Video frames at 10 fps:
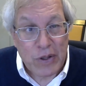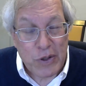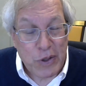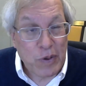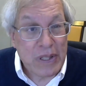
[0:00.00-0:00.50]

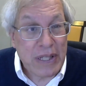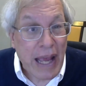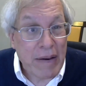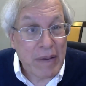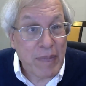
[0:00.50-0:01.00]
Students
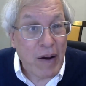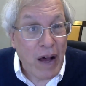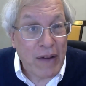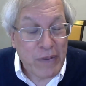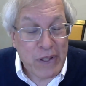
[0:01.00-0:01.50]
came to my
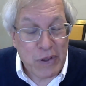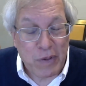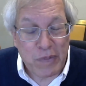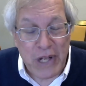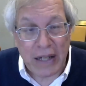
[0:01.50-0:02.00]
office
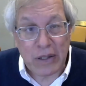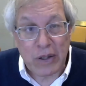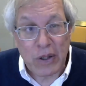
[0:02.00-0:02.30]
to object.